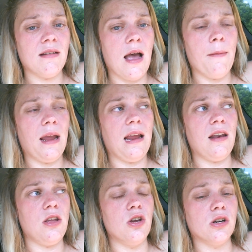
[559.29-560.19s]
I
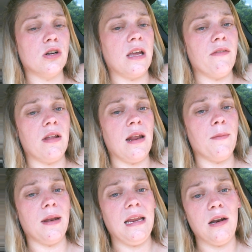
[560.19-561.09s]
mean, you're giving
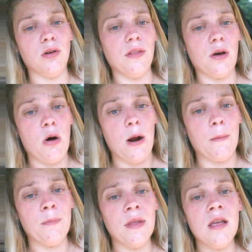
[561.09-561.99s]
him a needle in the arm.